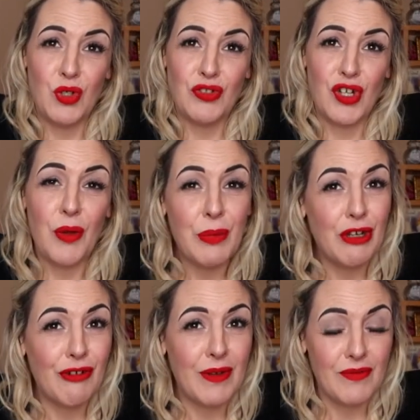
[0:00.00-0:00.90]
and they're not being
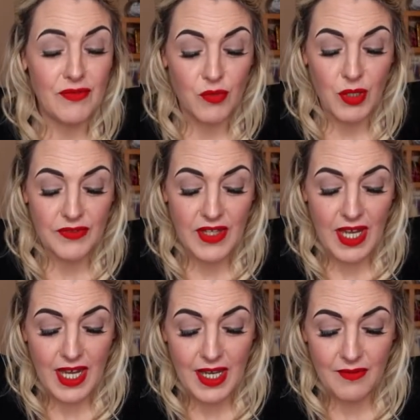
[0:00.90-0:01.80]
grateful for what they
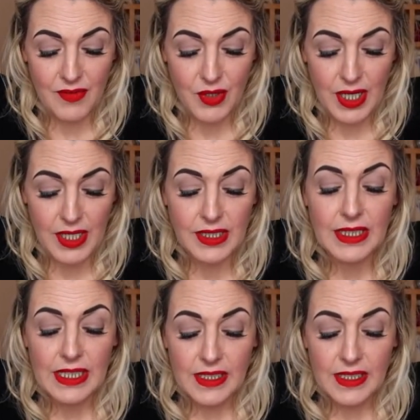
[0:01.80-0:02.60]
have, okay?